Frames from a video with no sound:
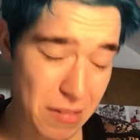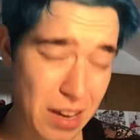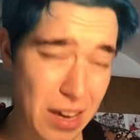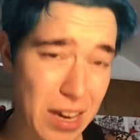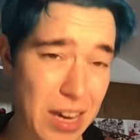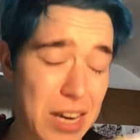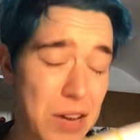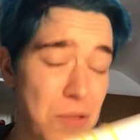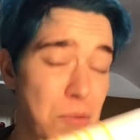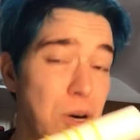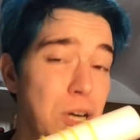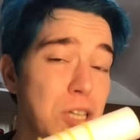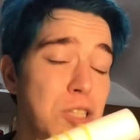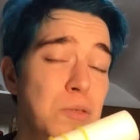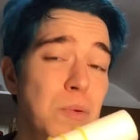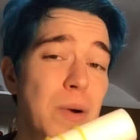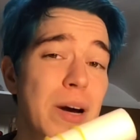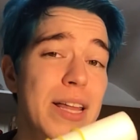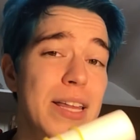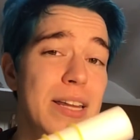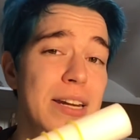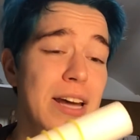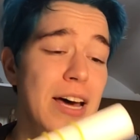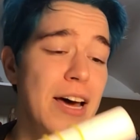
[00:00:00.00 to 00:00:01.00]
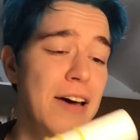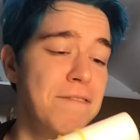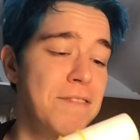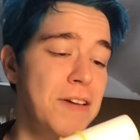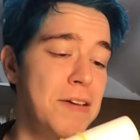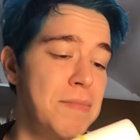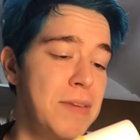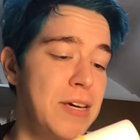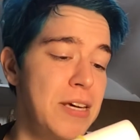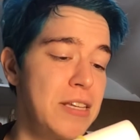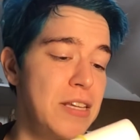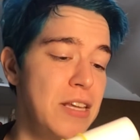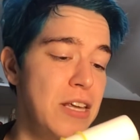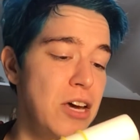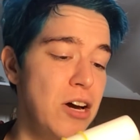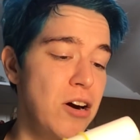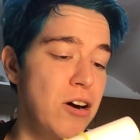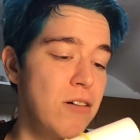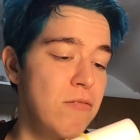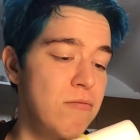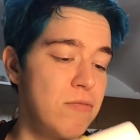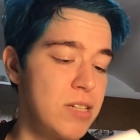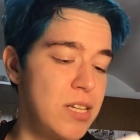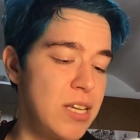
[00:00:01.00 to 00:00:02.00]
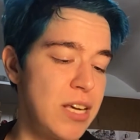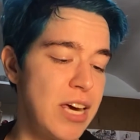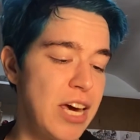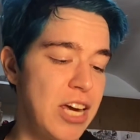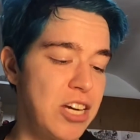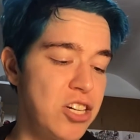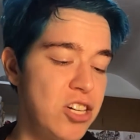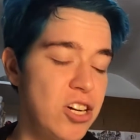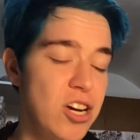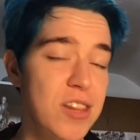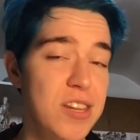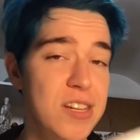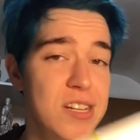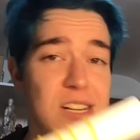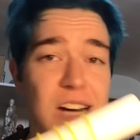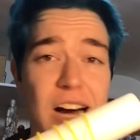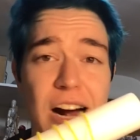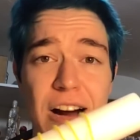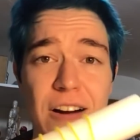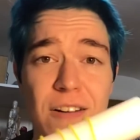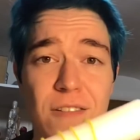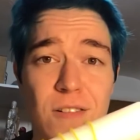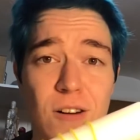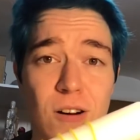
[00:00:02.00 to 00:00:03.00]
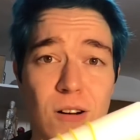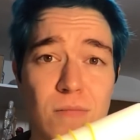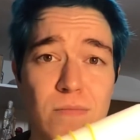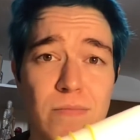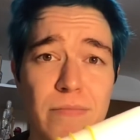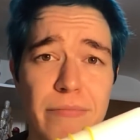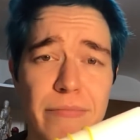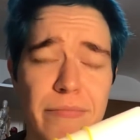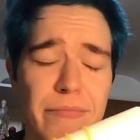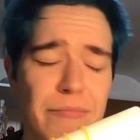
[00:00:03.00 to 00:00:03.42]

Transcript: it worked well enough. I mean, the yarn wasn't catching on the styrofoam.